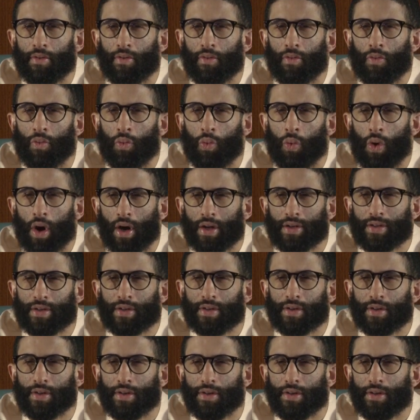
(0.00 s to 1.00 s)

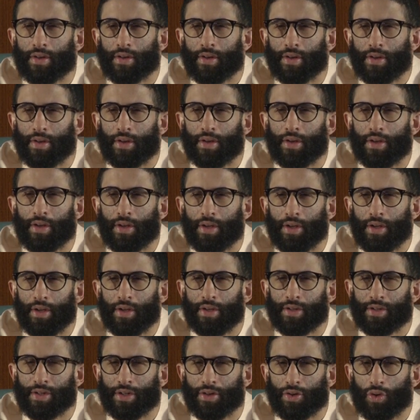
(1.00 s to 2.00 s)
what
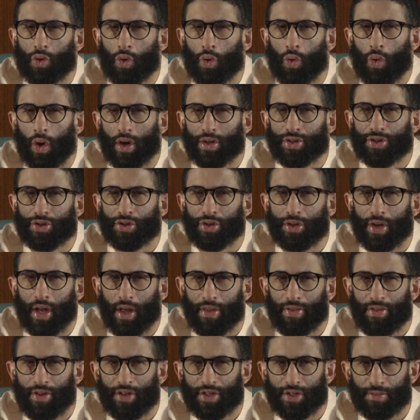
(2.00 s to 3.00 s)
is in question
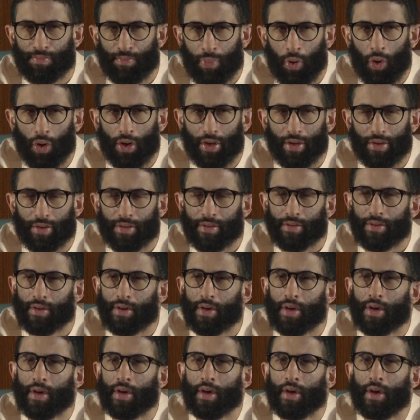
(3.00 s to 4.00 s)
at this point.
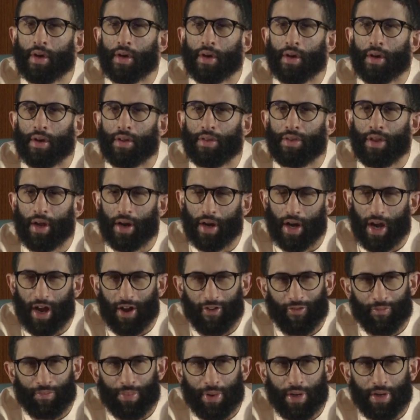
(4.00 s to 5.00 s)
There
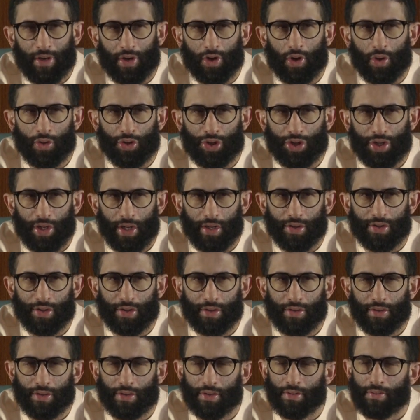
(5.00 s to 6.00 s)
have been
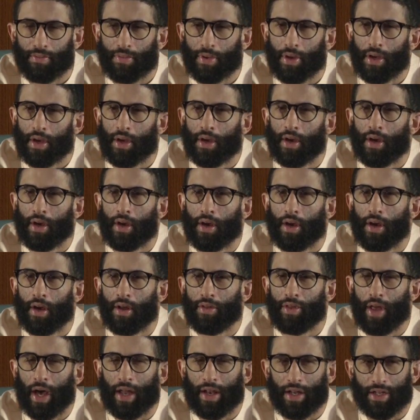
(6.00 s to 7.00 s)
negotiations.
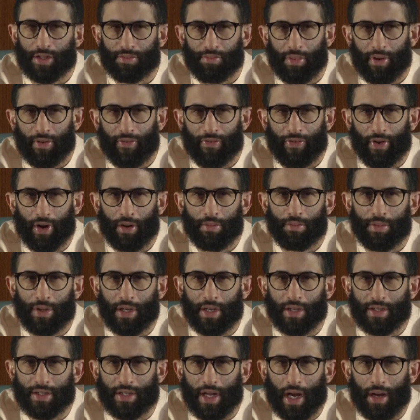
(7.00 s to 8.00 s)
That has been
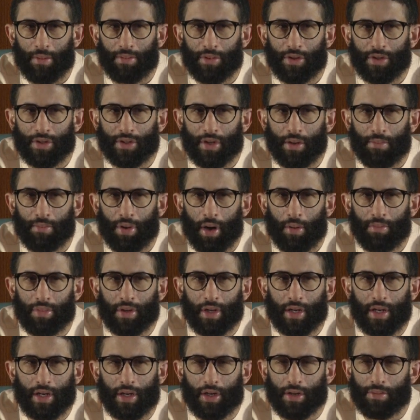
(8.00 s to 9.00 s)
firmly established and
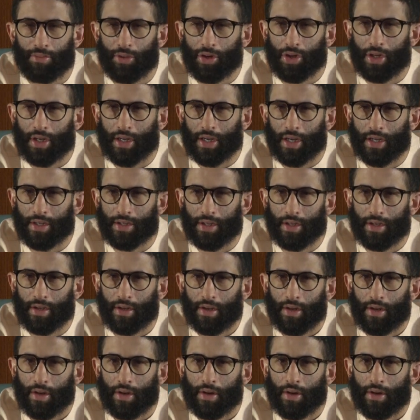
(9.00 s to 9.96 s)
publicly communicated.